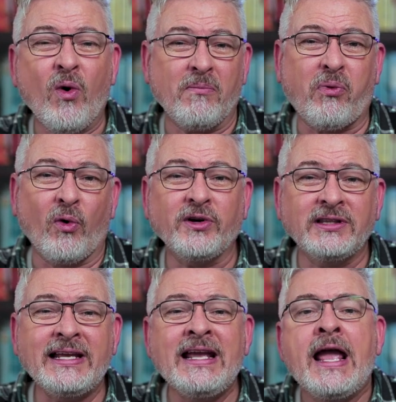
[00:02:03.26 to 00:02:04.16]
more
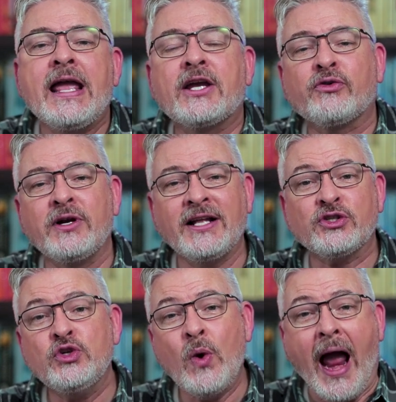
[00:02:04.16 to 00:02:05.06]
importantly, it
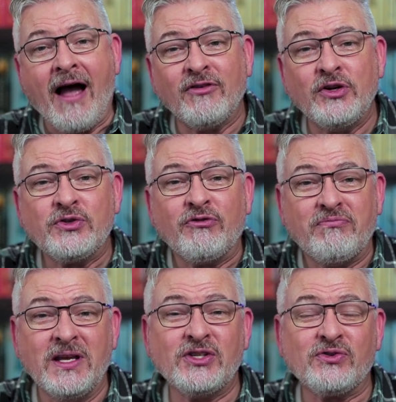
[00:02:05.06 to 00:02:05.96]
creates new avenues
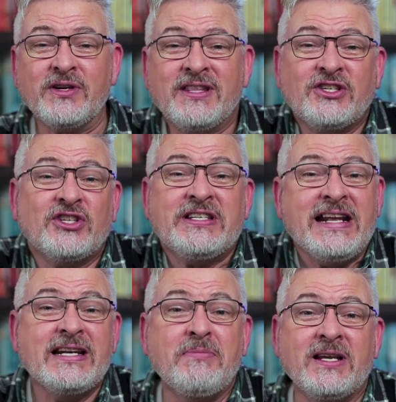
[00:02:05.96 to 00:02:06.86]
of mystery that just
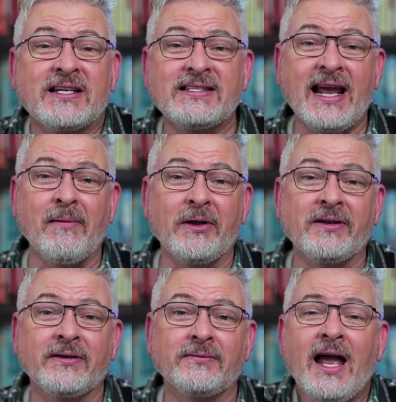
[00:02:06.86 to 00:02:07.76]
need to be examined.
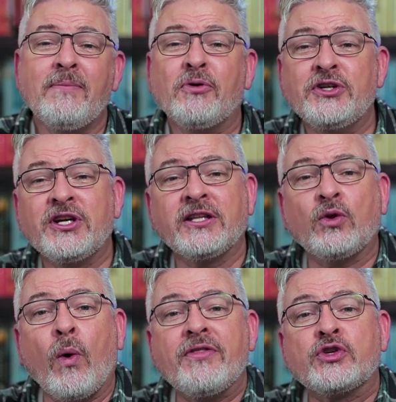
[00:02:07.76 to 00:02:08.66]
I appreciate
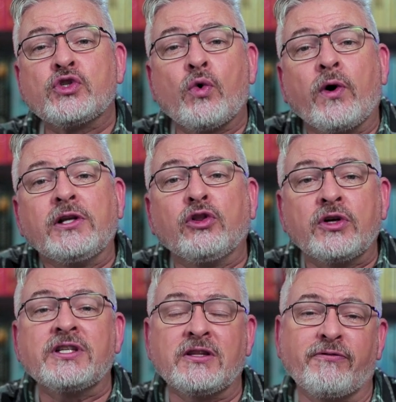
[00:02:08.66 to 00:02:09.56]
the way the story
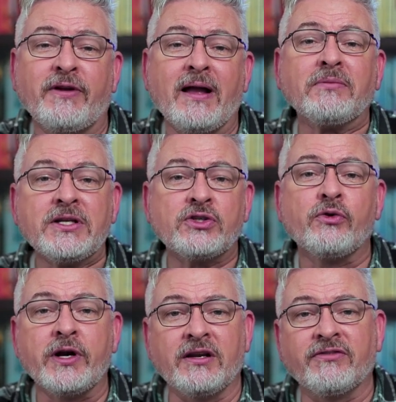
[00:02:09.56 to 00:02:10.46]
looks at the family's
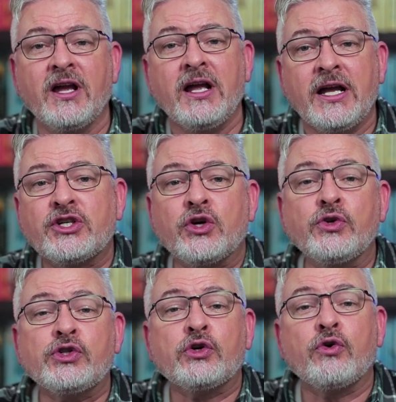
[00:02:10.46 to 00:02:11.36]
grief. It
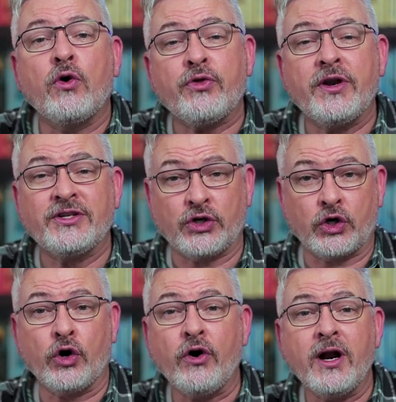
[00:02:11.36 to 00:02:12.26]
shows the growth that is
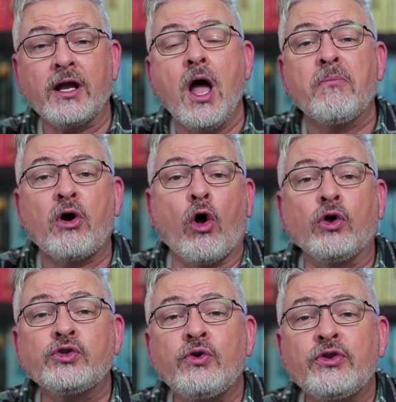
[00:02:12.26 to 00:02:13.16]
occurring, but
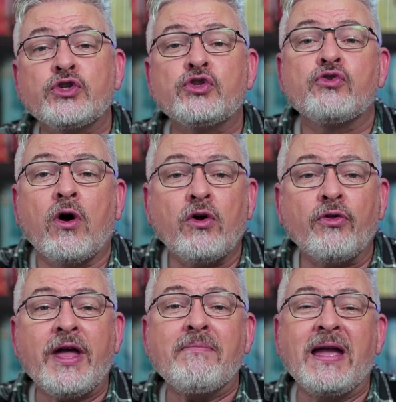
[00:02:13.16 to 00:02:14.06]
also the struggle
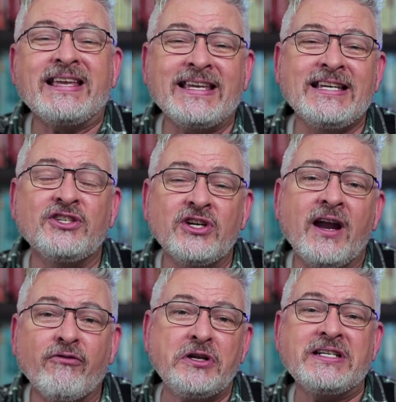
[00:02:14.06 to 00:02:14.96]
they make each and
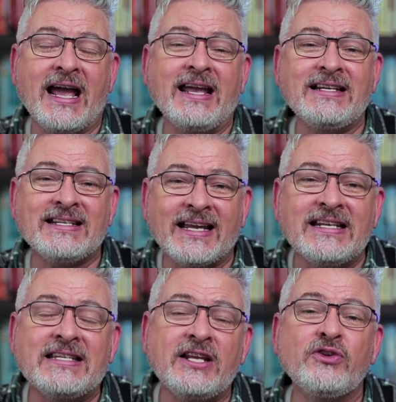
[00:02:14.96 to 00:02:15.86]
every day to
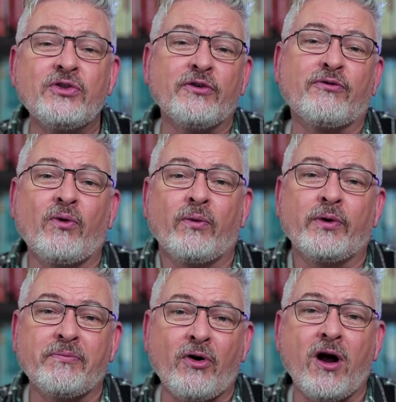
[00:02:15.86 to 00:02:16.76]
continue their
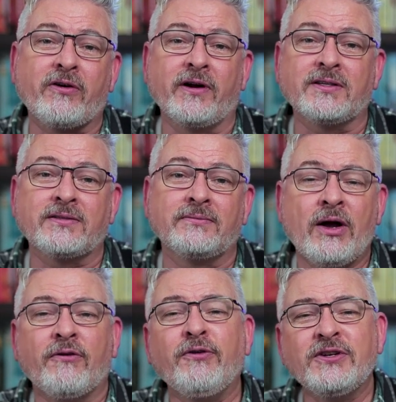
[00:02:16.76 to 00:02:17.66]
forward progress.
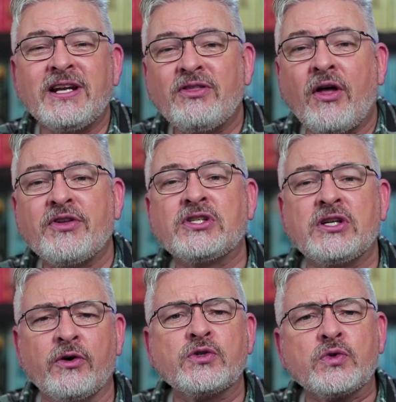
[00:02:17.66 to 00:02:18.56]
Now, at first I thought this
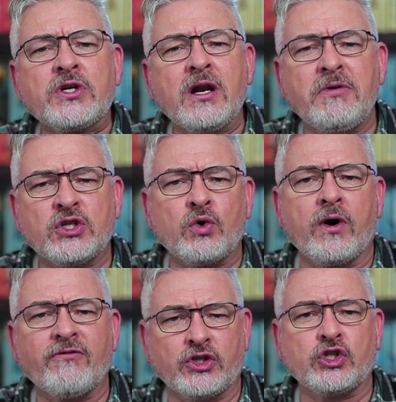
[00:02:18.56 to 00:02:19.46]
series was going to be
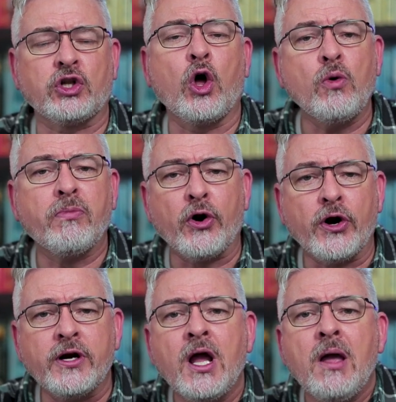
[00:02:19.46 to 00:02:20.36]
sort of a slow
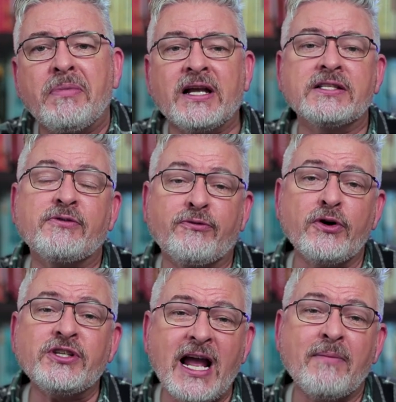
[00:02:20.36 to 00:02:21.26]
burn because the
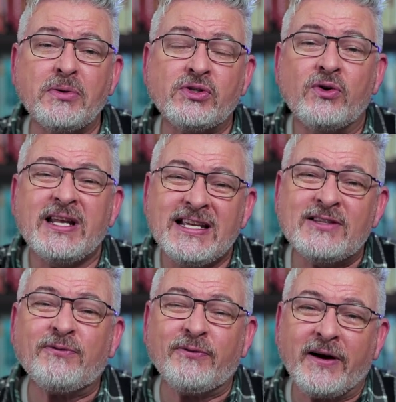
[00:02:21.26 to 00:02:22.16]
first episode
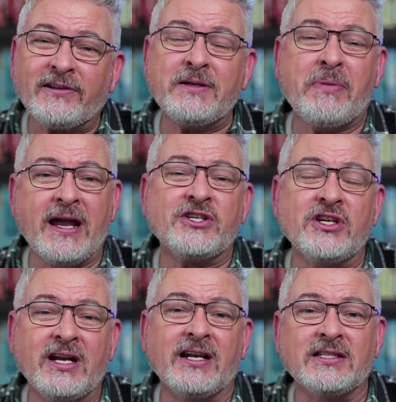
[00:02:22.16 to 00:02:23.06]
is fairly
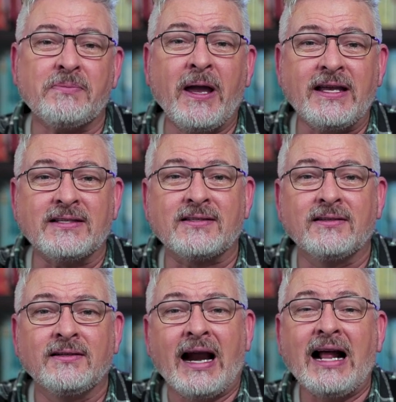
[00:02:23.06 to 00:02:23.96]
patient in its pace.
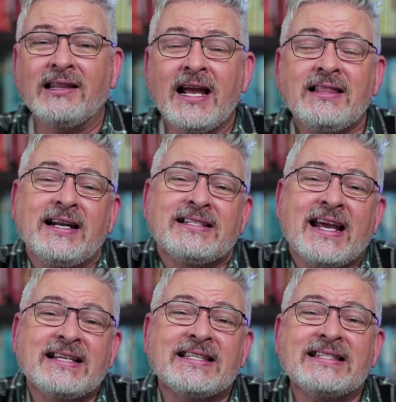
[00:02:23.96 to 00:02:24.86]
And I like that it
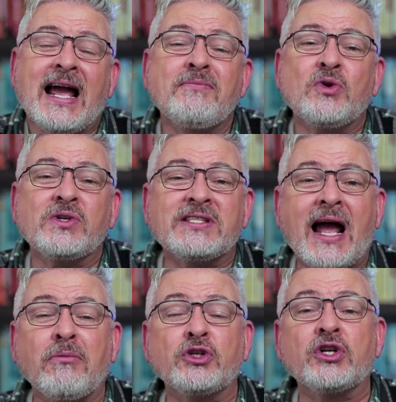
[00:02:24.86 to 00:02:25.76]
takes the time to
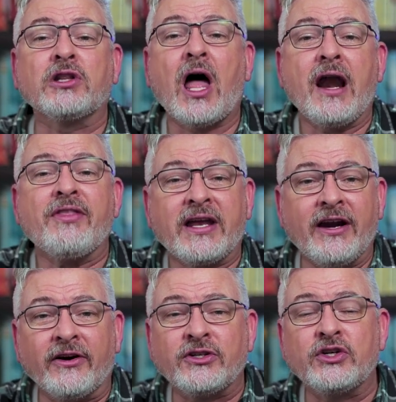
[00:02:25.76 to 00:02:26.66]
establish a lot of the
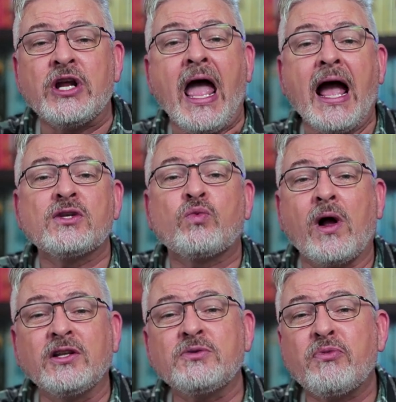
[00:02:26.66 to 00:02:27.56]
characters as
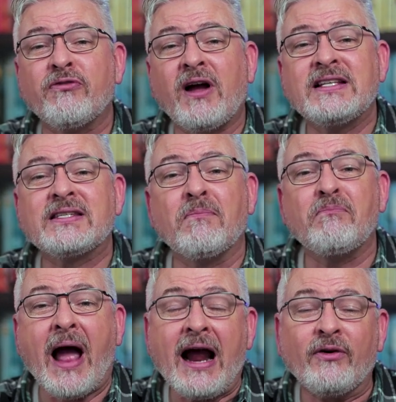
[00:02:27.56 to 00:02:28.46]
well as provide some
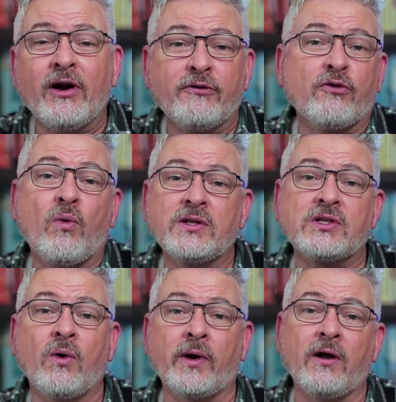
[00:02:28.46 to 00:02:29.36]
background for
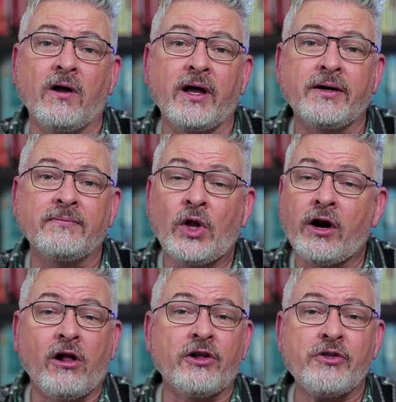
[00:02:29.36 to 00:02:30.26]
what's going on.
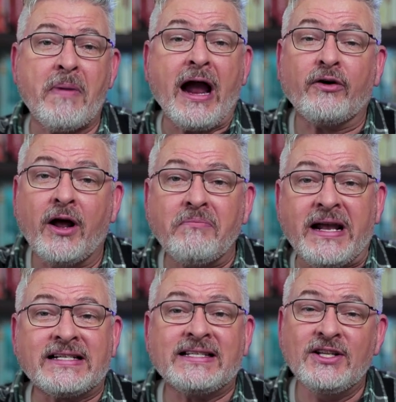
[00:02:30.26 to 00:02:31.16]
Not all of the background
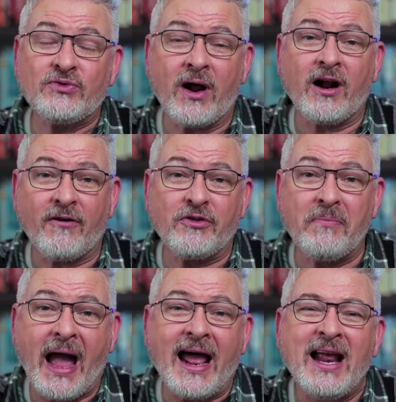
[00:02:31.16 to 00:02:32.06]
makes sense right off the
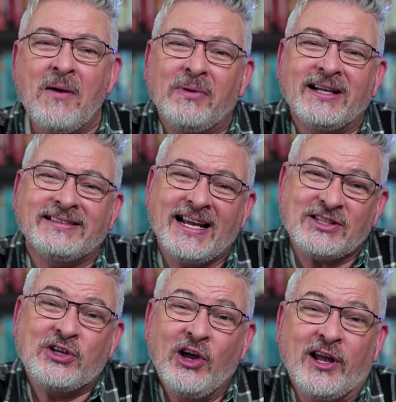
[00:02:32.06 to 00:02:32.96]
bat, but
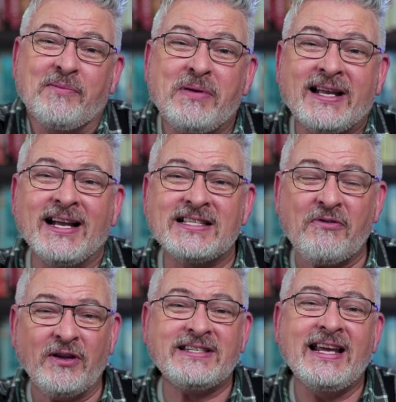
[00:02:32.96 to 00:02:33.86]
that's good because
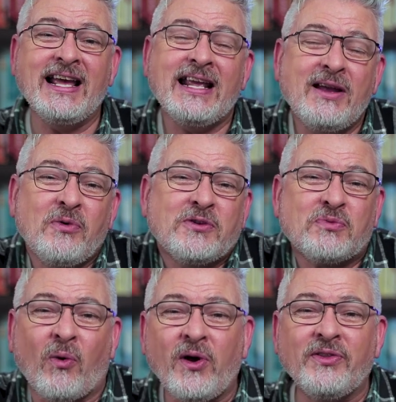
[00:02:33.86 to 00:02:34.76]
if it did, it would
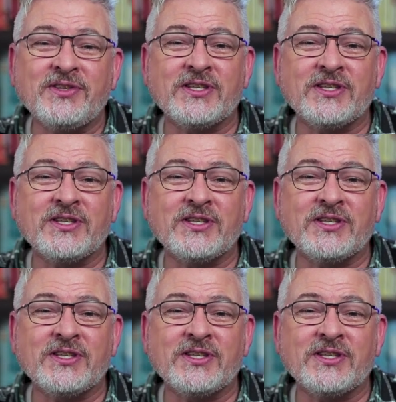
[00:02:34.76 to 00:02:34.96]
spoil the